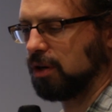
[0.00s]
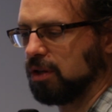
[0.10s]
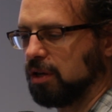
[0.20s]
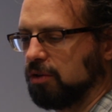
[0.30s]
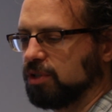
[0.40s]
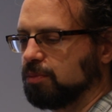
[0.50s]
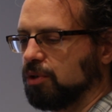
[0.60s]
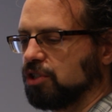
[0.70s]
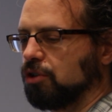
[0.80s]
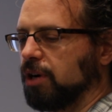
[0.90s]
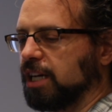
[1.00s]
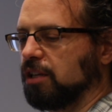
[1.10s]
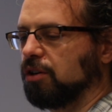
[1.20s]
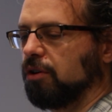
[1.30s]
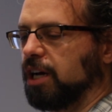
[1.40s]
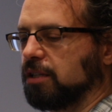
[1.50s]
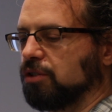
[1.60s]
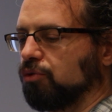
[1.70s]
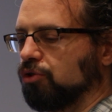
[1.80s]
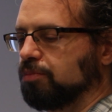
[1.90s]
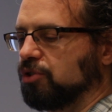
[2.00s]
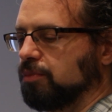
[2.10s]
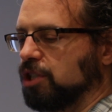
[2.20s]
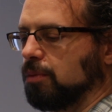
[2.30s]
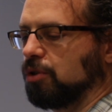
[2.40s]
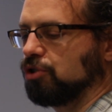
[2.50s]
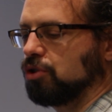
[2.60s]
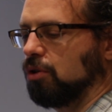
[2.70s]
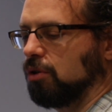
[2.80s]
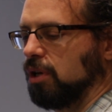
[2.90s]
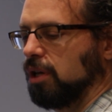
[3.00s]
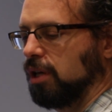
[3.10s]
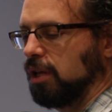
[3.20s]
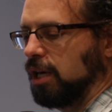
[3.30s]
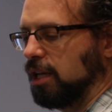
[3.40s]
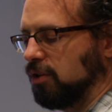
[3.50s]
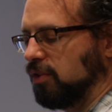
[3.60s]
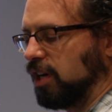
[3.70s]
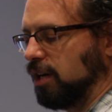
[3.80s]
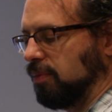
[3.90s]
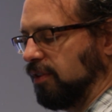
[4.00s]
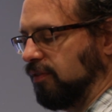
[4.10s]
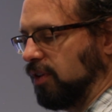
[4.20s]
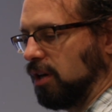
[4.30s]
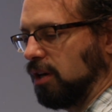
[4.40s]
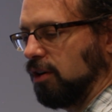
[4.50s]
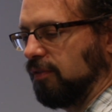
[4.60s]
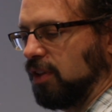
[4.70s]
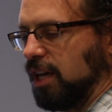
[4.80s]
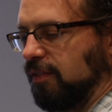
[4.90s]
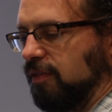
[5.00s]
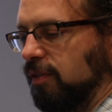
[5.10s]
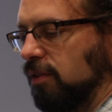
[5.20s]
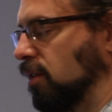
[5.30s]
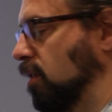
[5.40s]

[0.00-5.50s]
on the response correct, incorrect, the groups, medium control, and the type of death.